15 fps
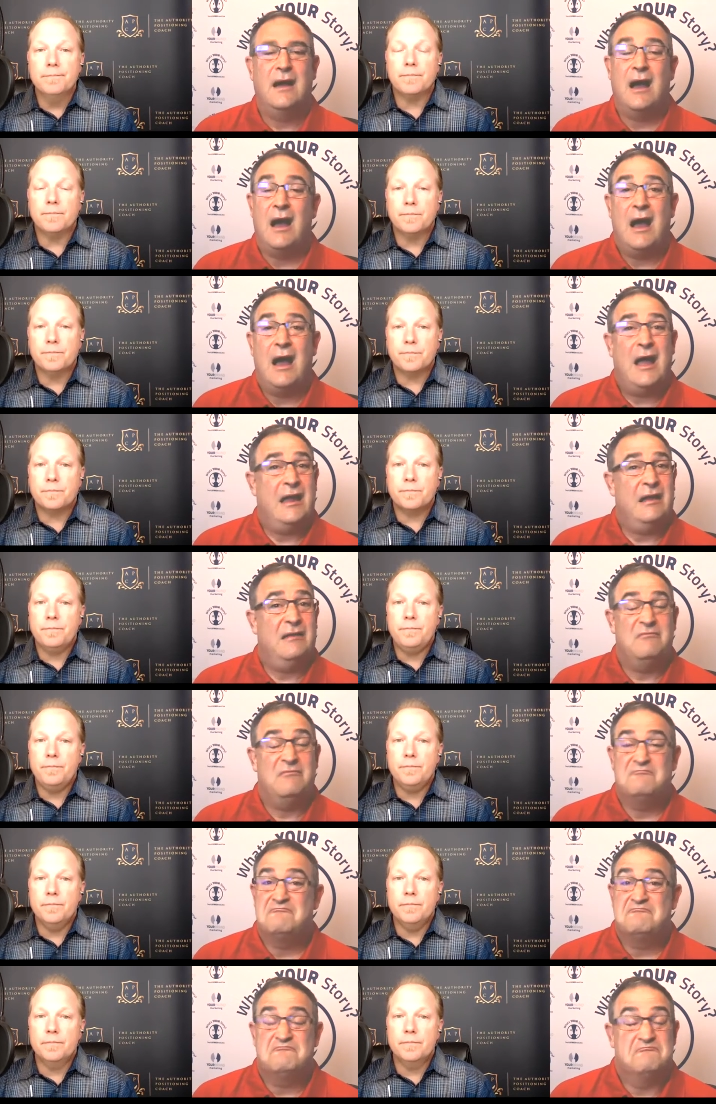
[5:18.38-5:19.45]
Speaker 1: I
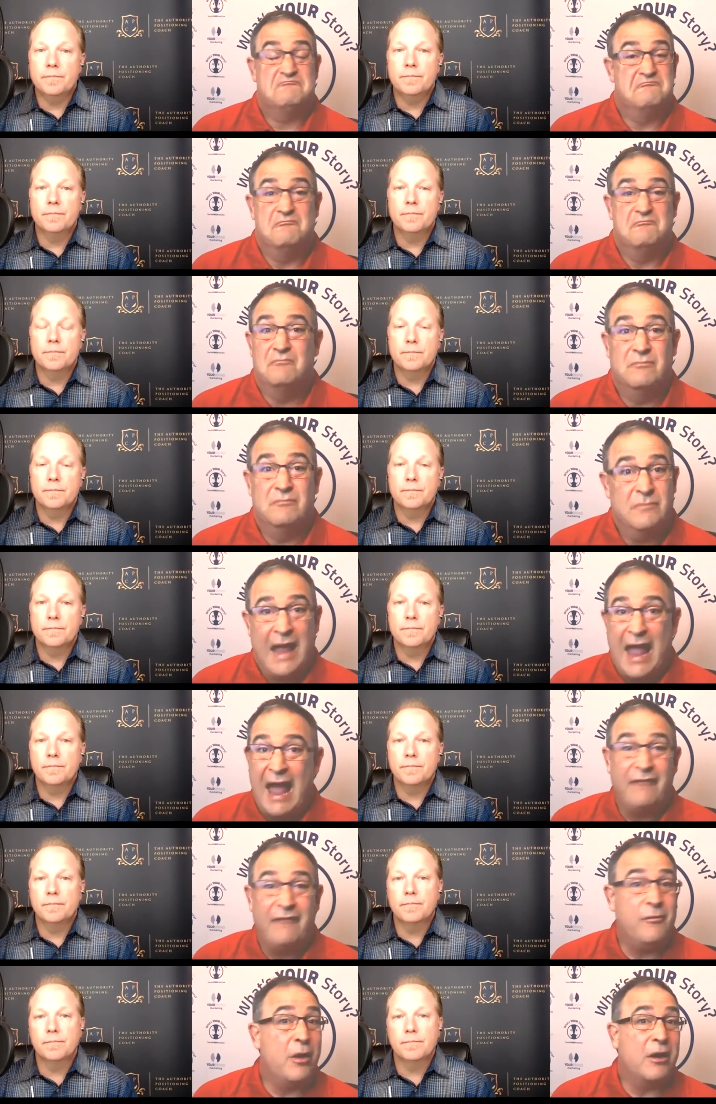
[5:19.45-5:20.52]

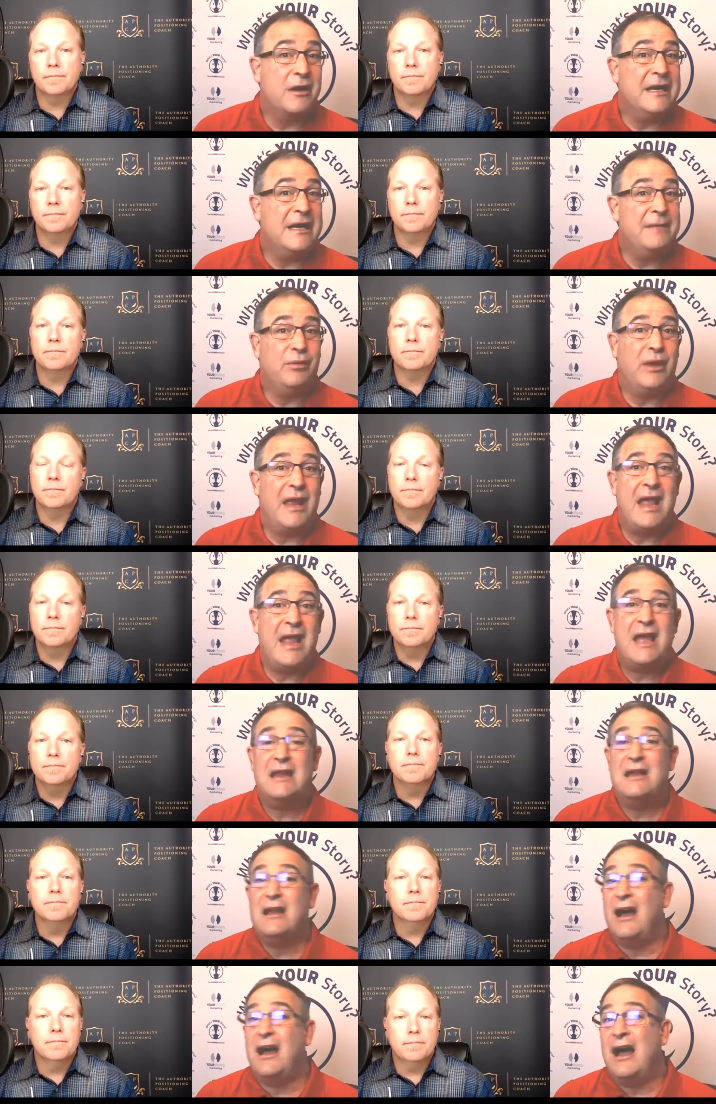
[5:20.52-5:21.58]
have a marketing
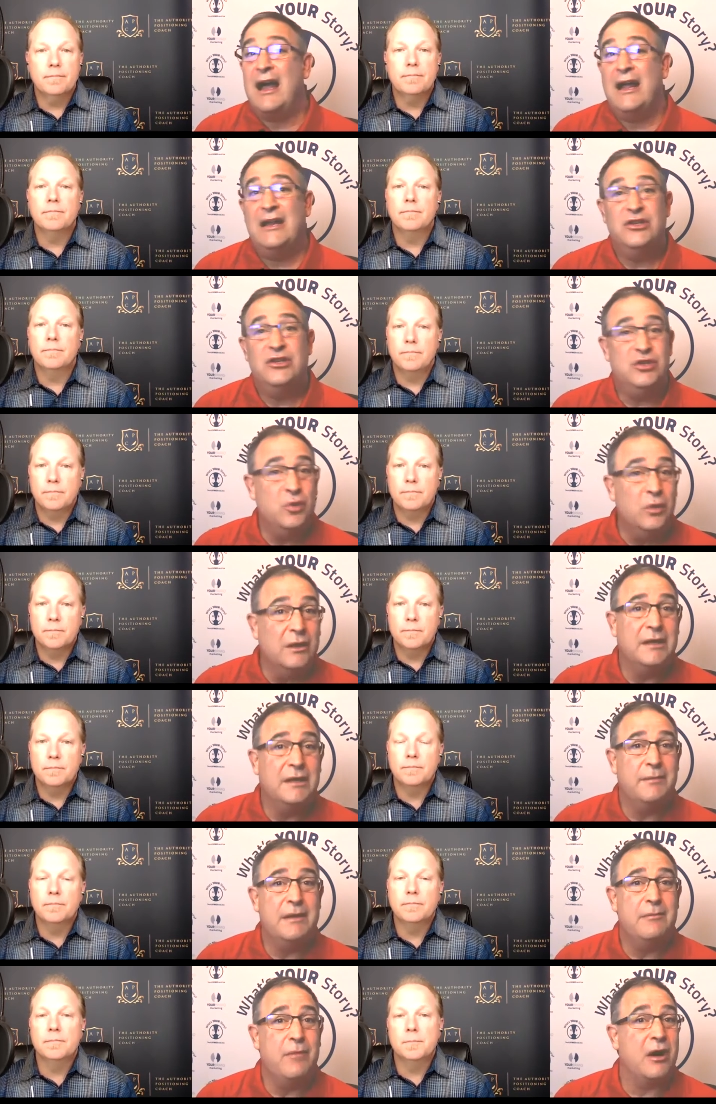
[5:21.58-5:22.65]
plan. I do a little
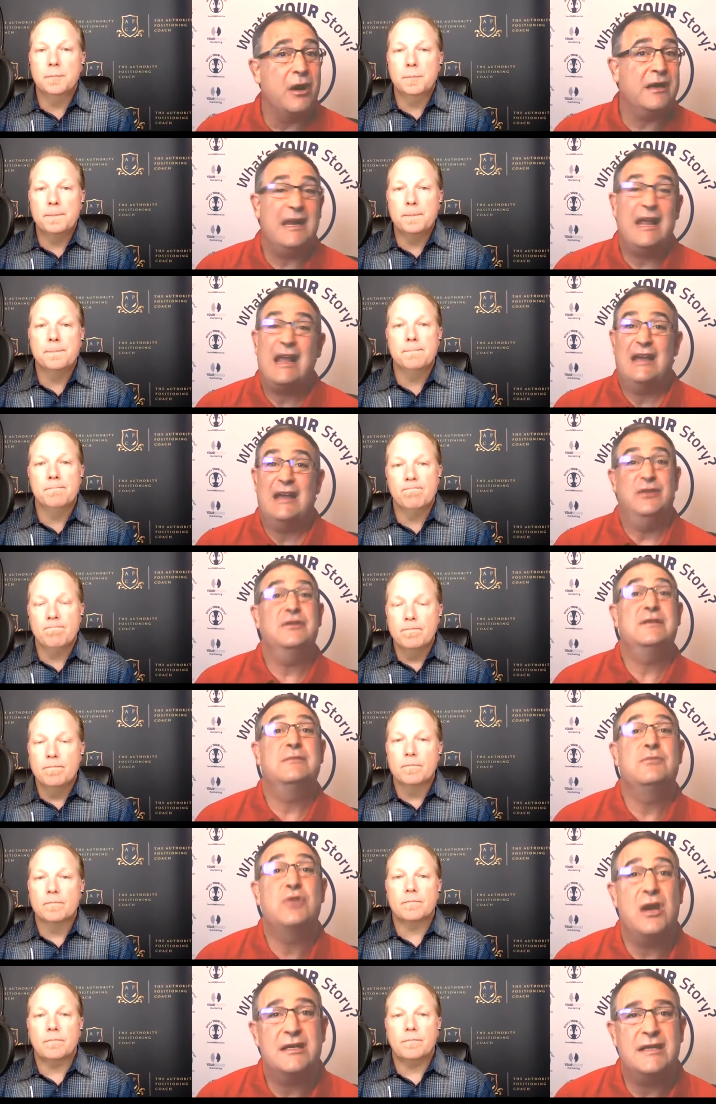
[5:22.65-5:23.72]
bit of marketing. I do some
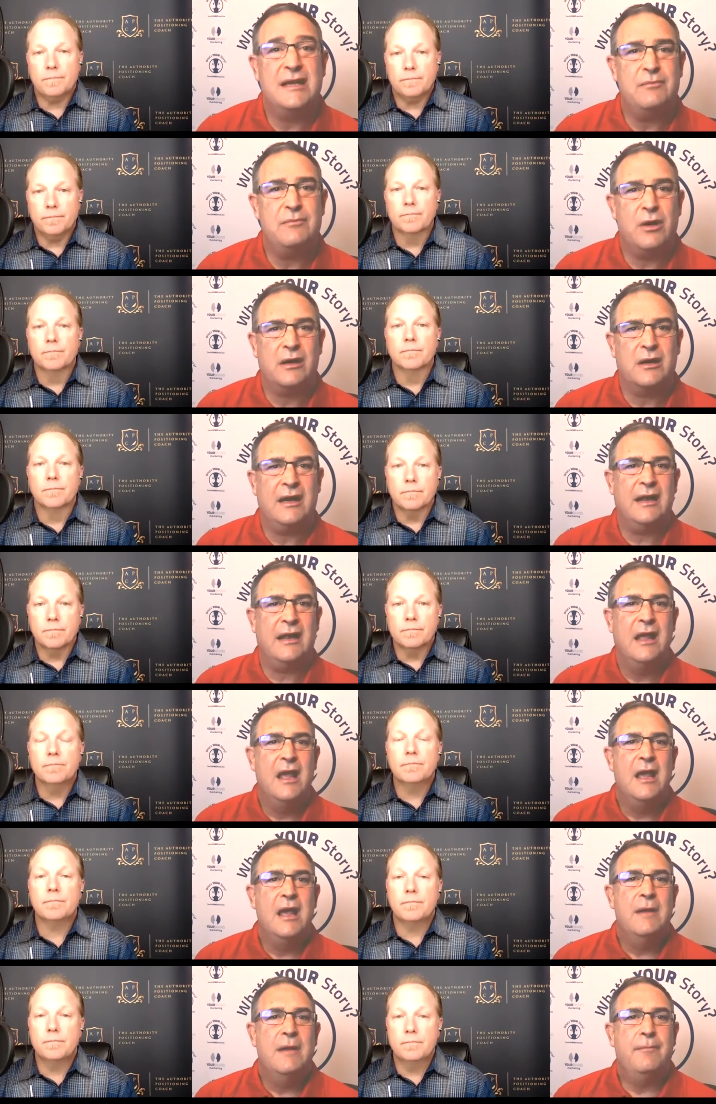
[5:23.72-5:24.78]
content marketing,
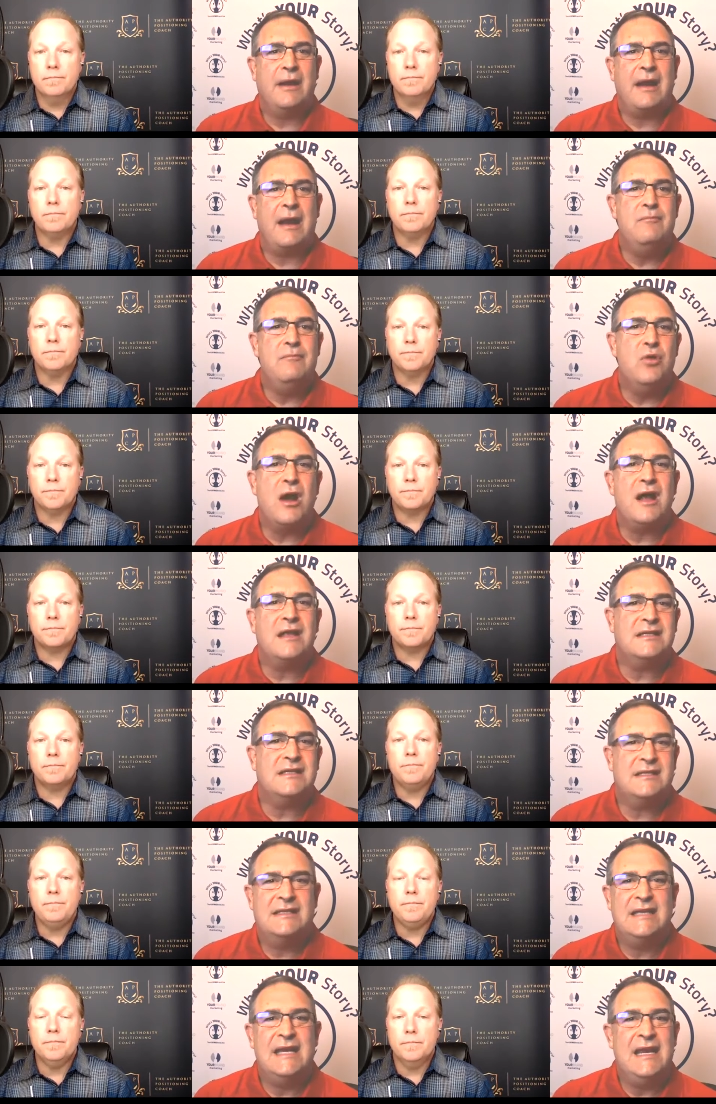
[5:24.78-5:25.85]
but I'm not
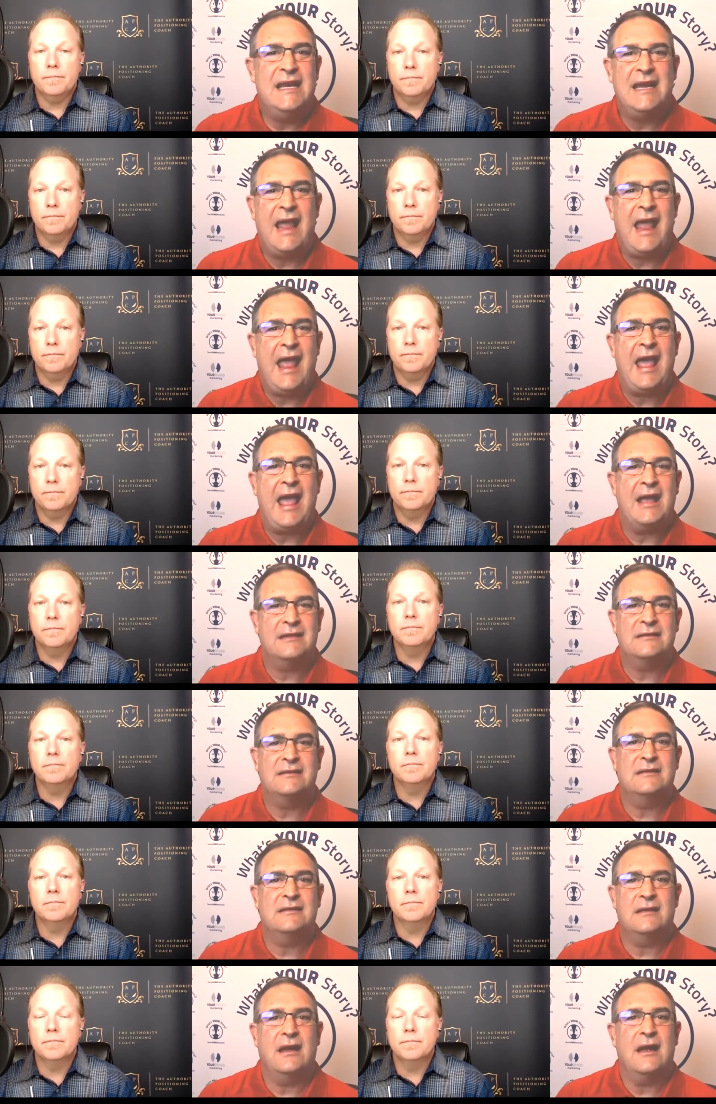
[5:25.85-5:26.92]
seen
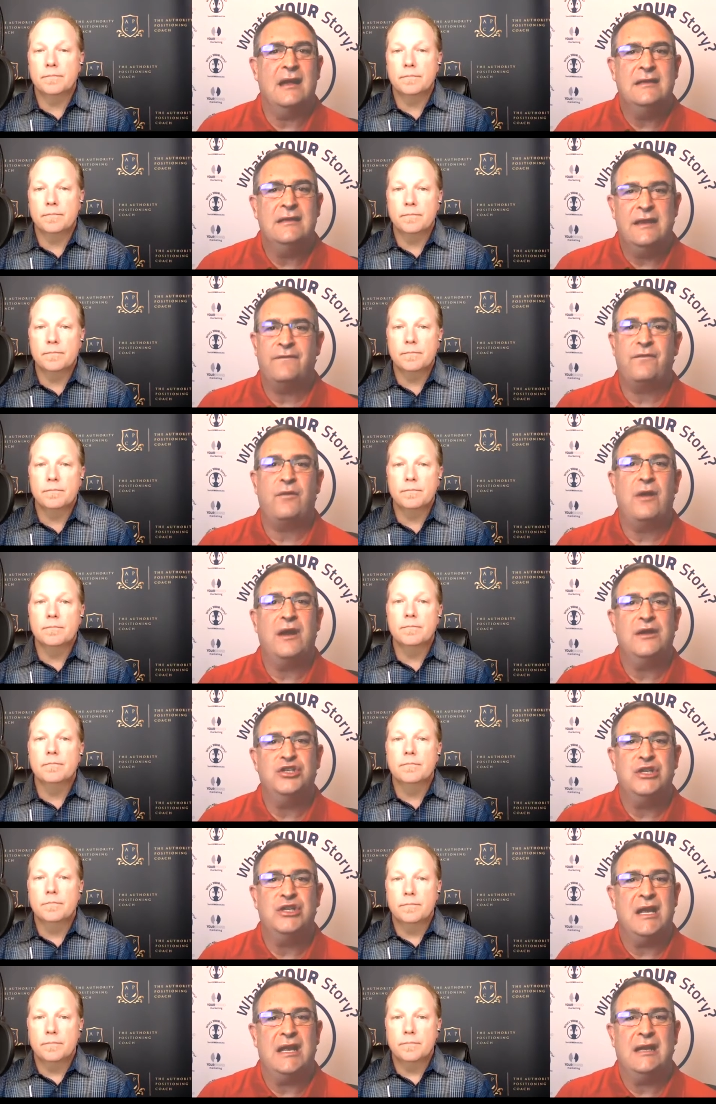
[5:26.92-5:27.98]
as a
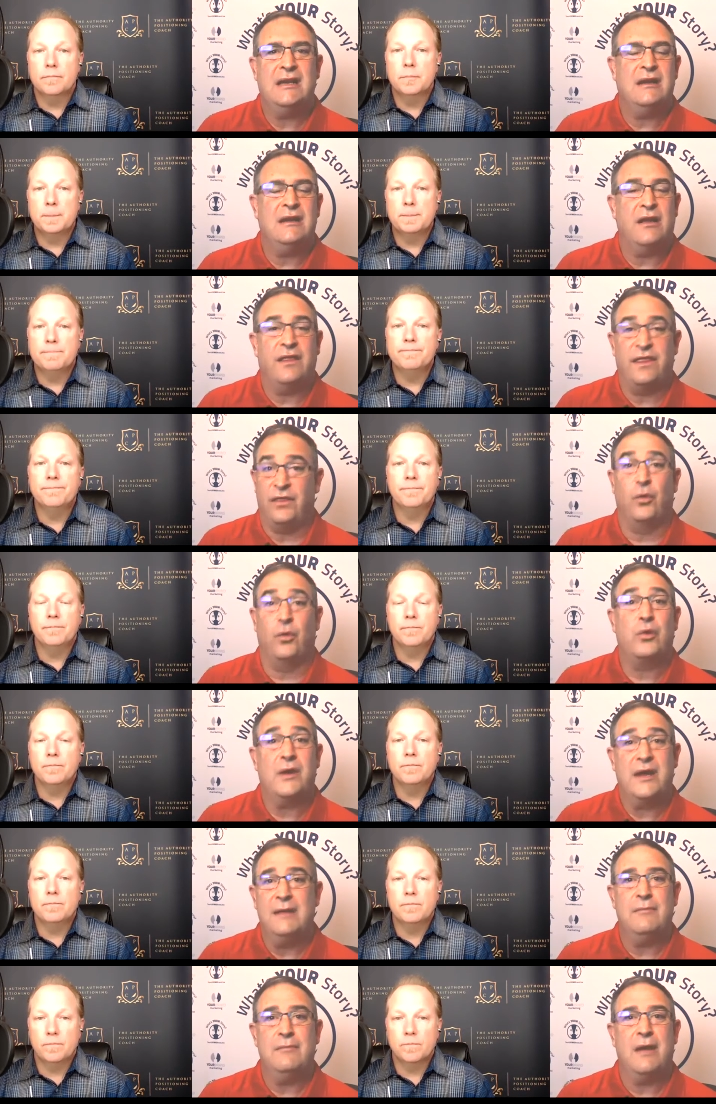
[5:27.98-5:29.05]
differentiated
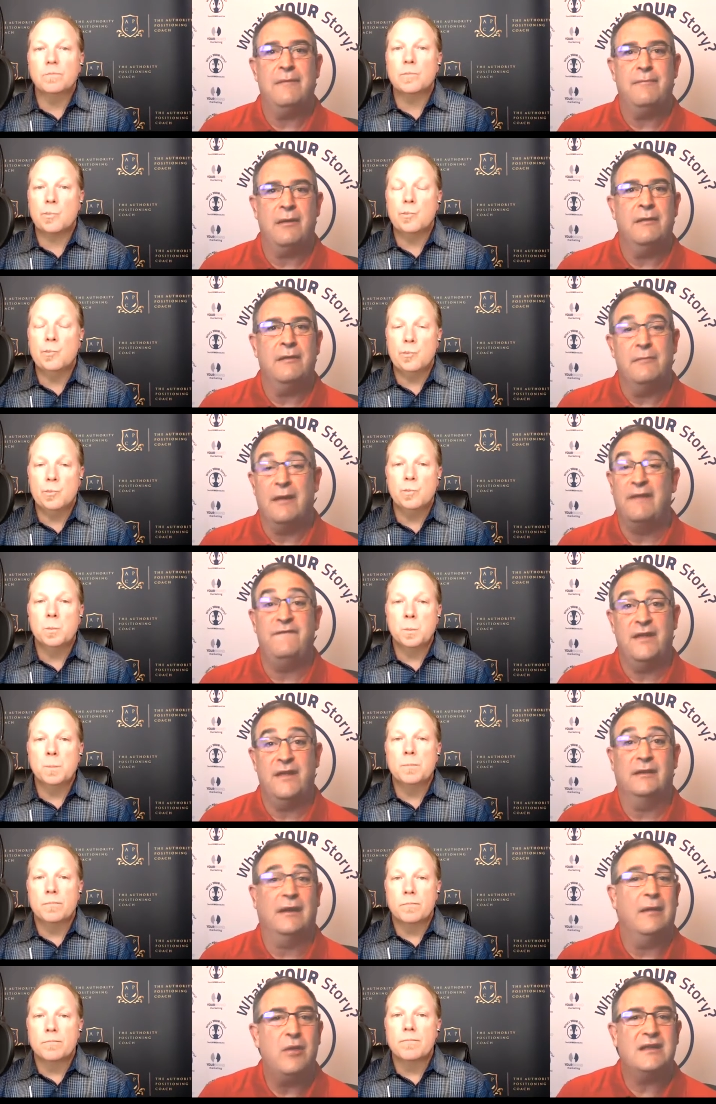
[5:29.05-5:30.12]
authority in my in my
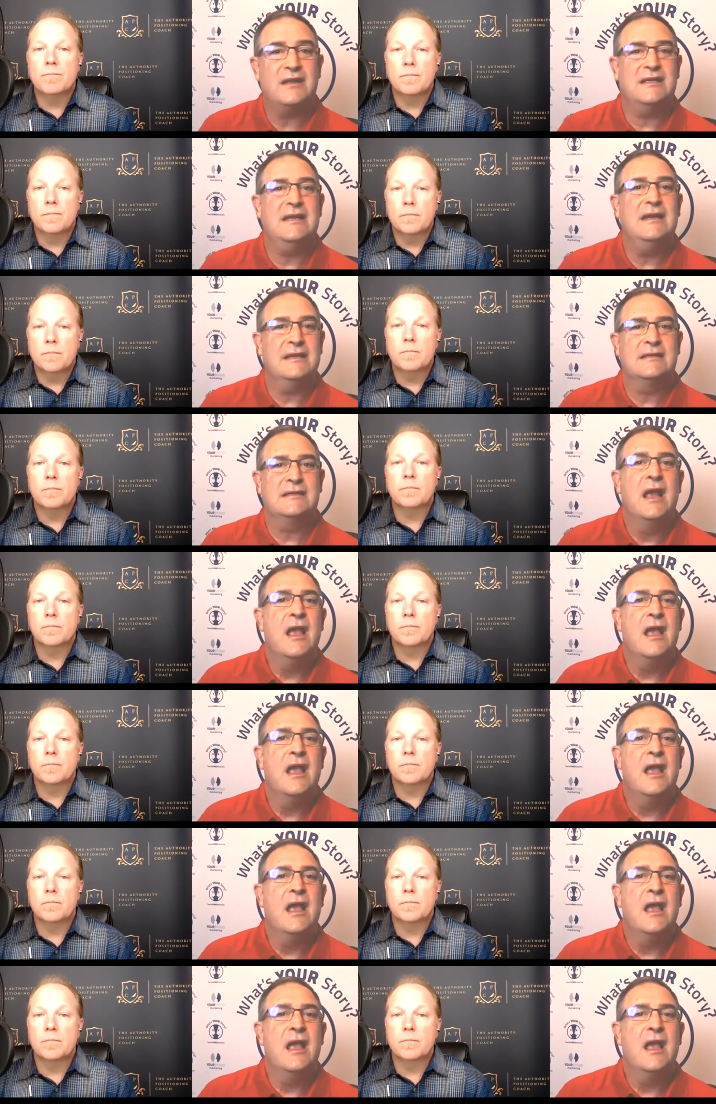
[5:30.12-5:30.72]
field. I'm not seen as